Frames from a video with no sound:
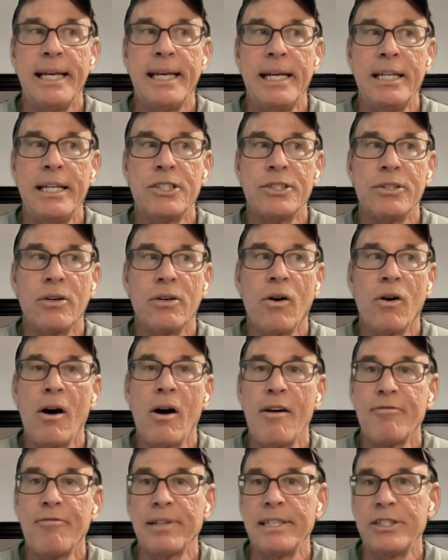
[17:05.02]
teach
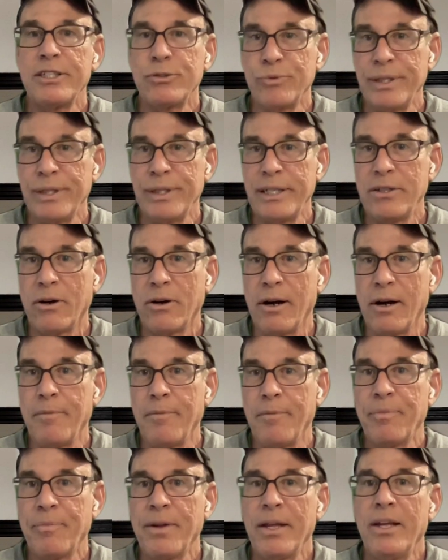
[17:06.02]
off-leash
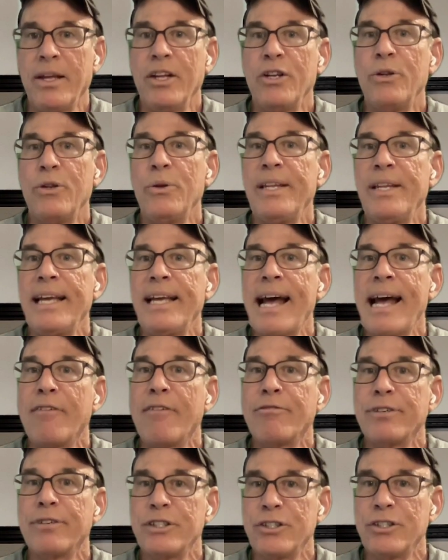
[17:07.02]
recall to the
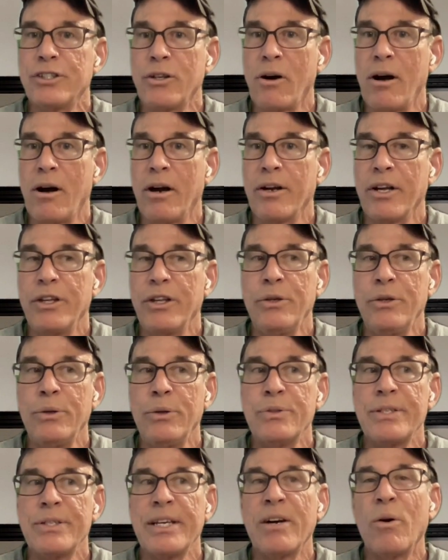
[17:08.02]
average dog
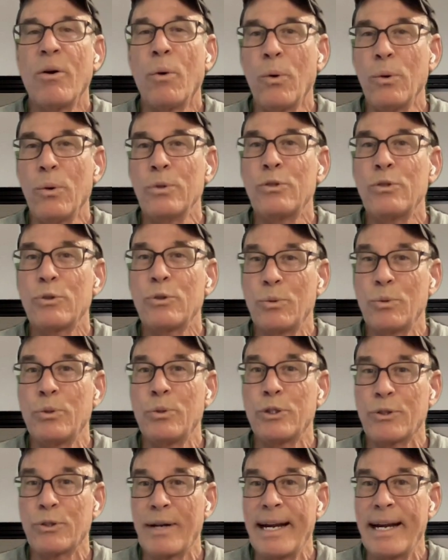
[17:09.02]
using old
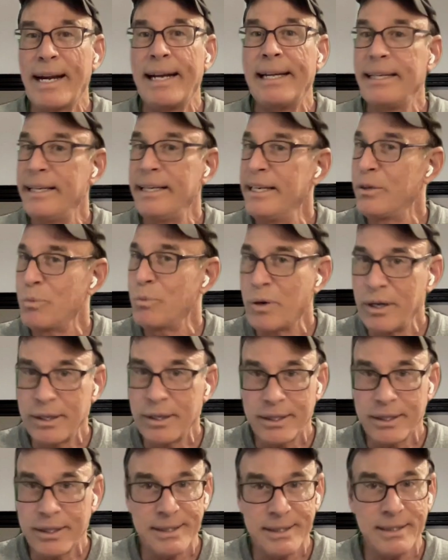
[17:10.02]
school training, it
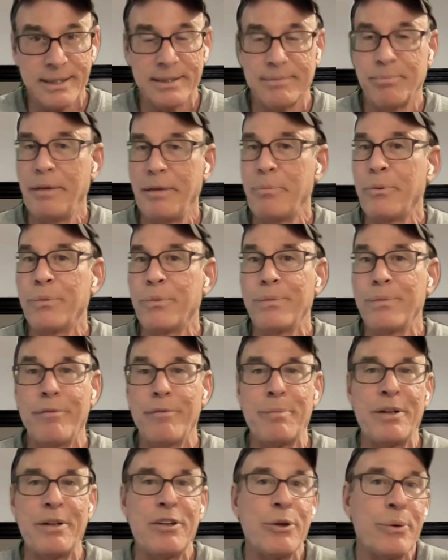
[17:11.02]
works. People
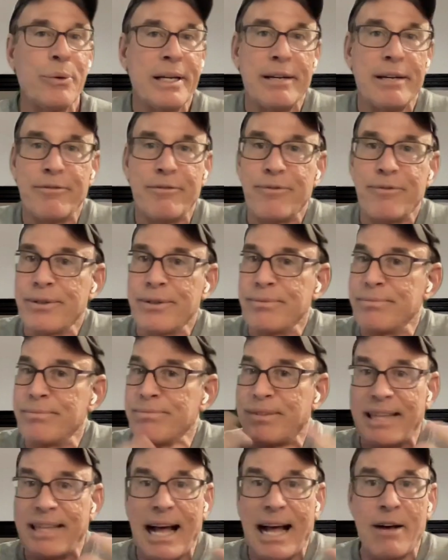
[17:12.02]
have been doing it for
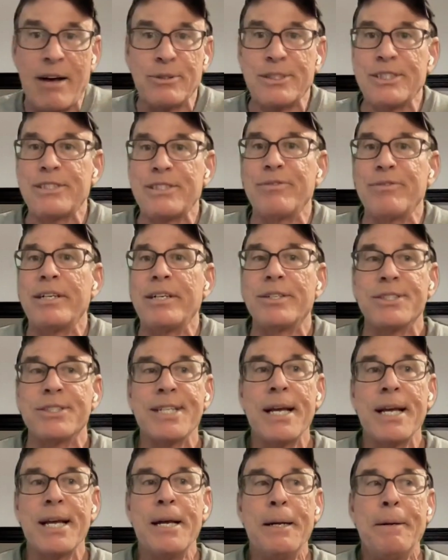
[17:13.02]
thousands of
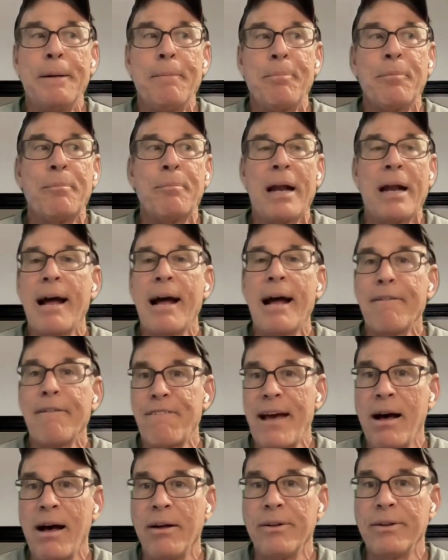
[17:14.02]
years. But I
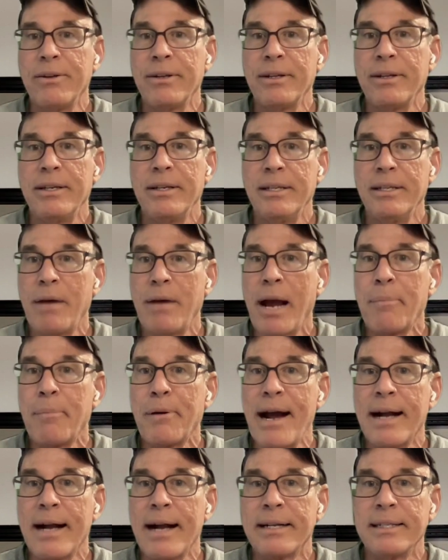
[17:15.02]
found in my
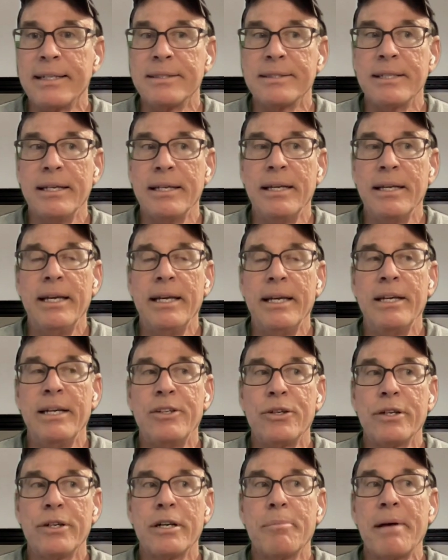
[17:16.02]
practice,
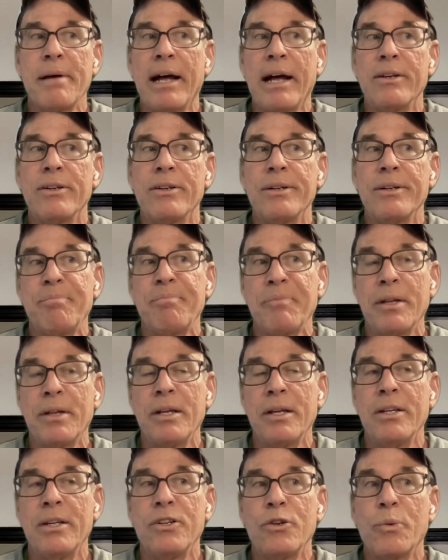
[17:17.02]
it took about
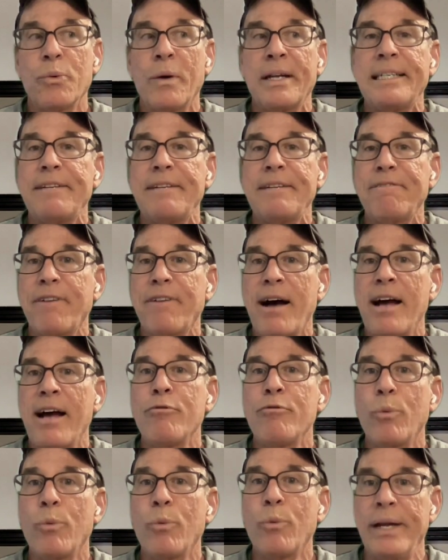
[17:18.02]

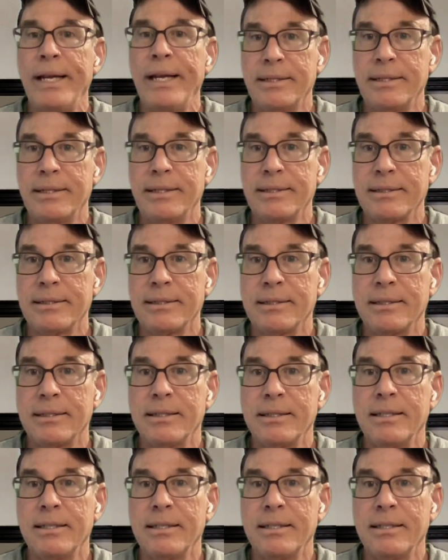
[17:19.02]
25 weeks